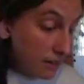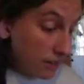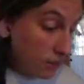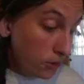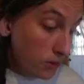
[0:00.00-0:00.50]

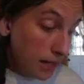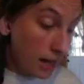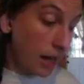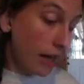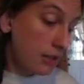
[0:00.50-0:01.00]
new tech
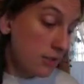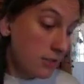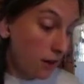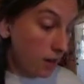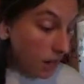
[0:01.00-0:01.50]
gadgets
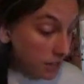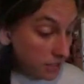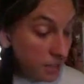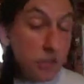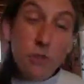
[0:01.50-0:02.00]
are nice
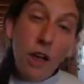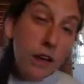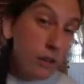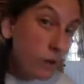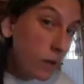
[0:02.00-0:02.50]
and
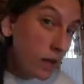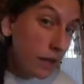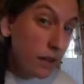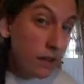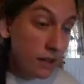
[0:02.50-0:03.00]
shiny looking,